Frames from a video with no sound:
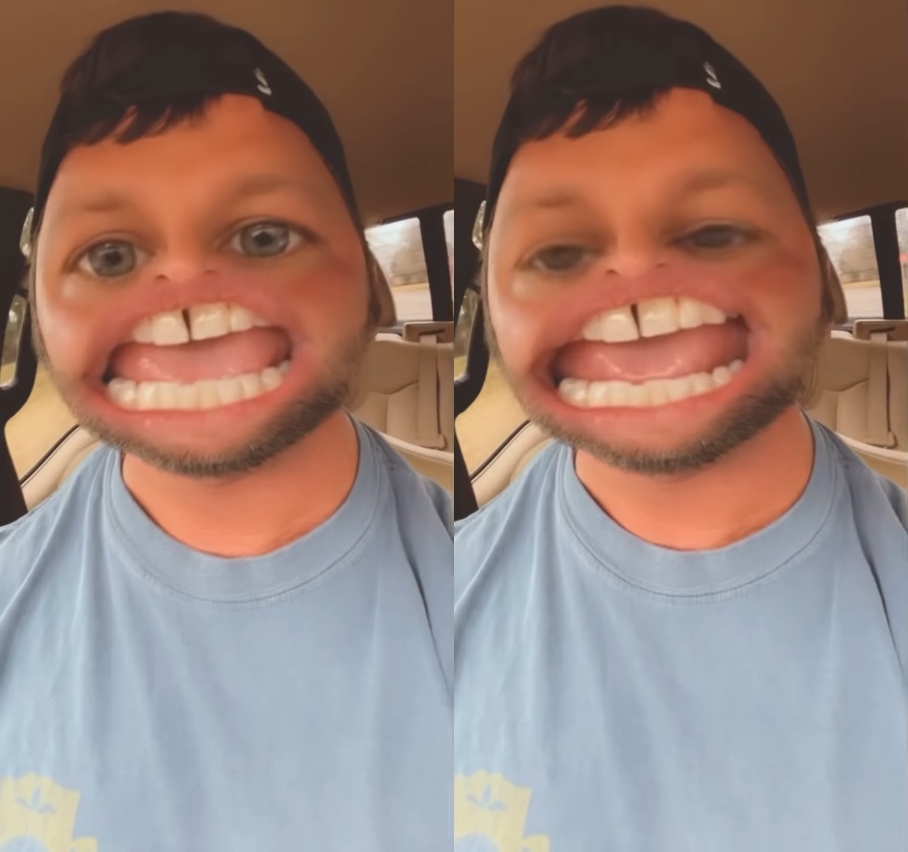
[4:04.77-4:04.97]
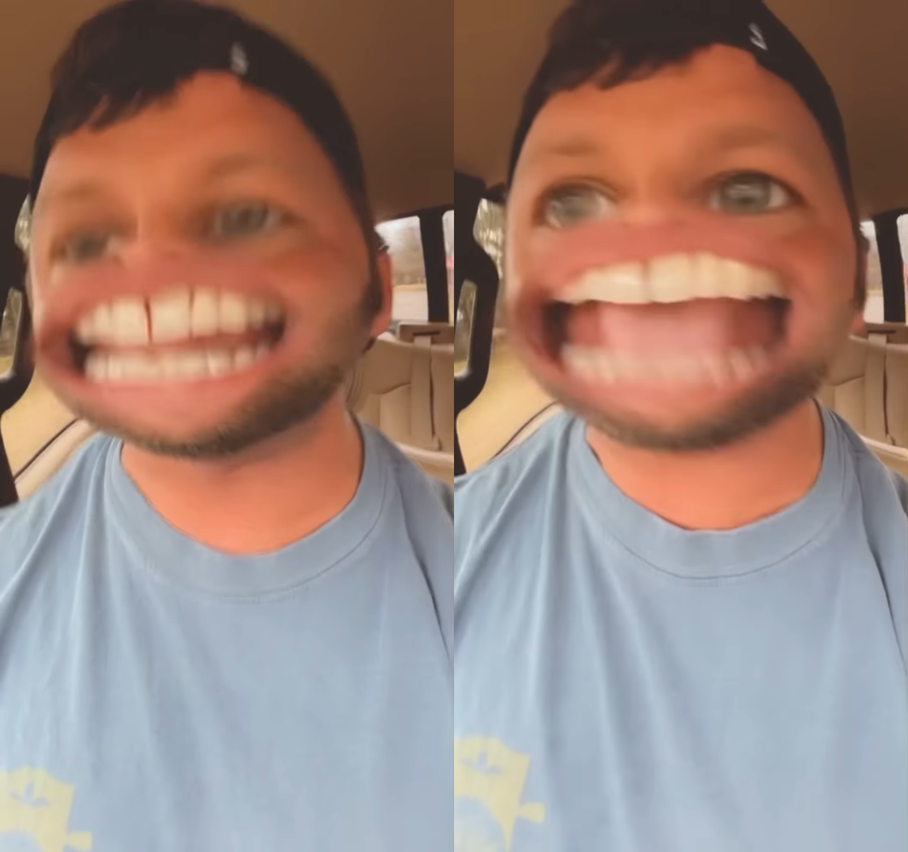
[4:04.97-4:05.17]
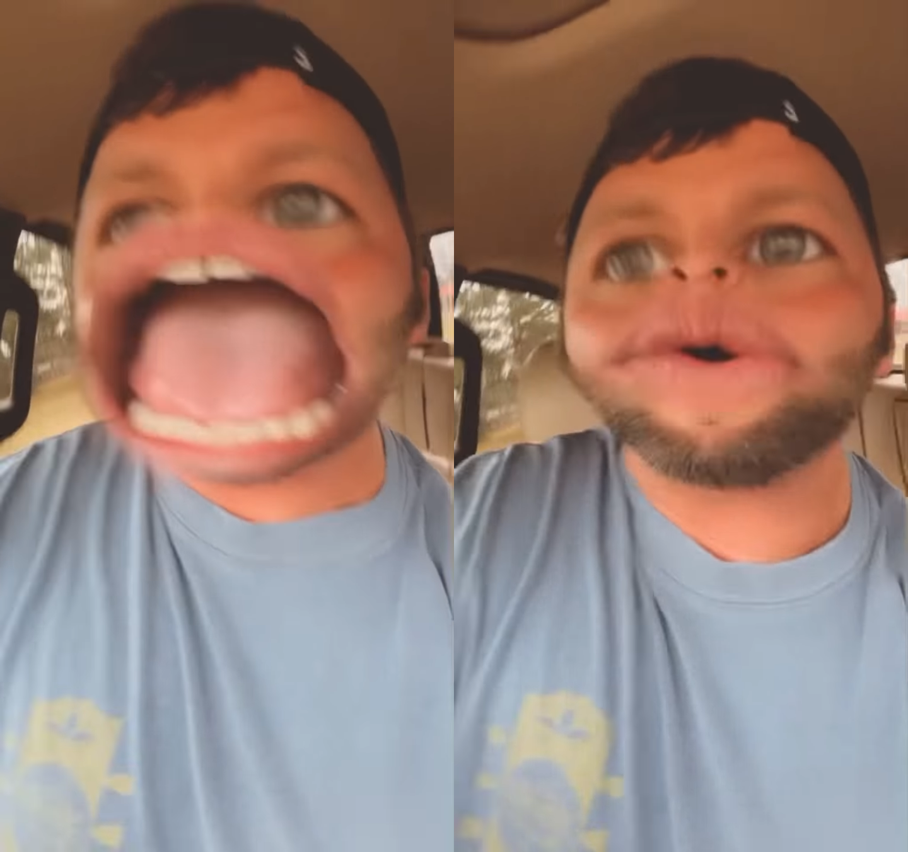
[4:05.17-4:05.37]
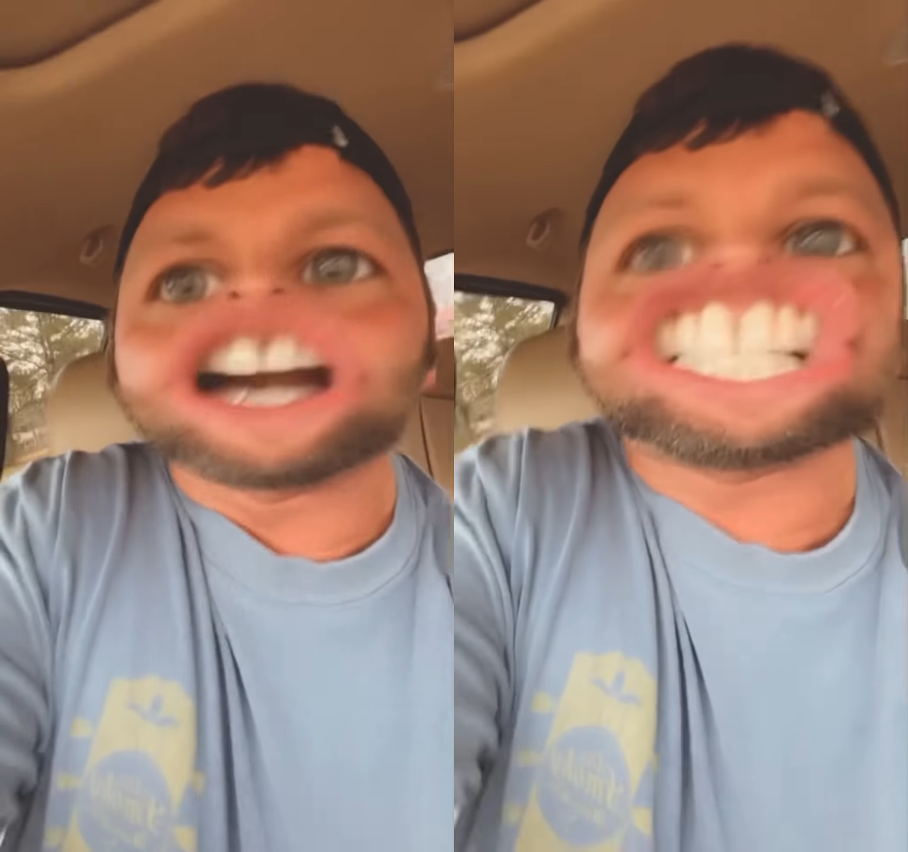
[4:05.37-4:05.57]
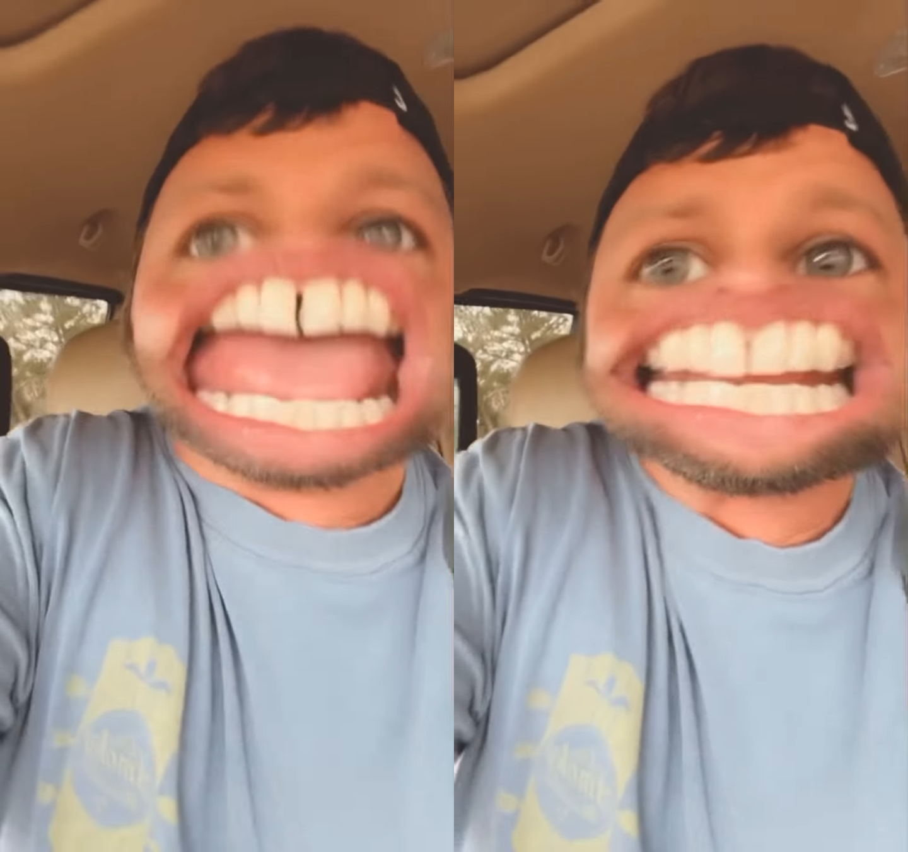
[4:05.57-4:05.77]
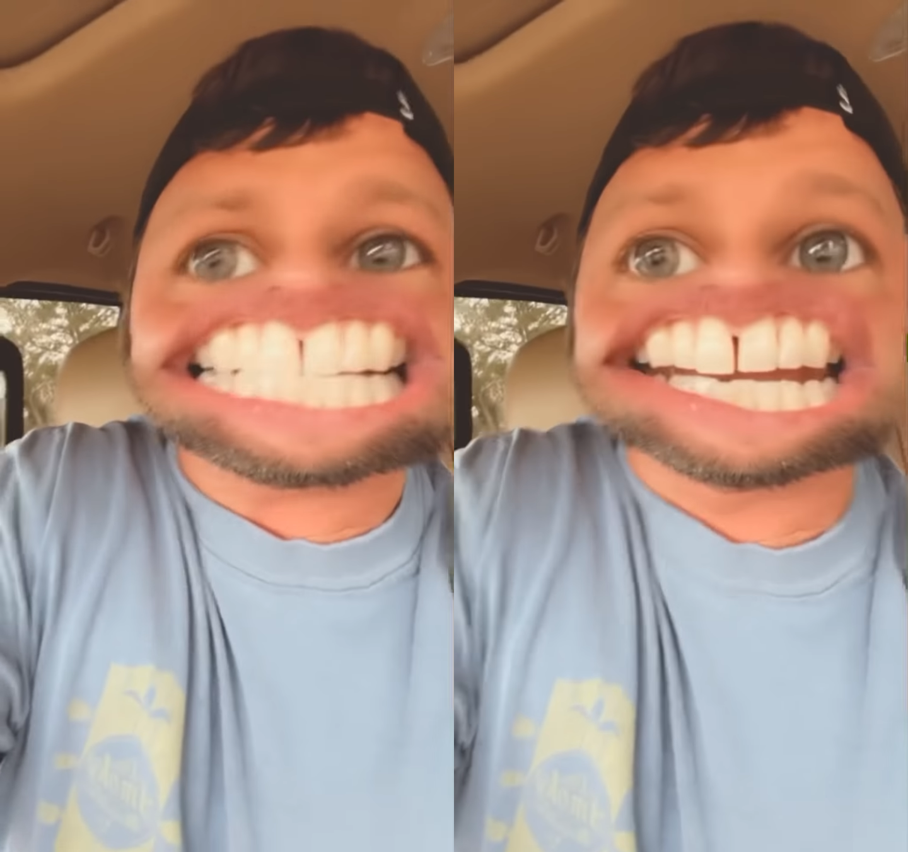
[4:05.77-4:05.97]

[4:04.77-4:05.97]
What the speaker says: And the guy we're chasing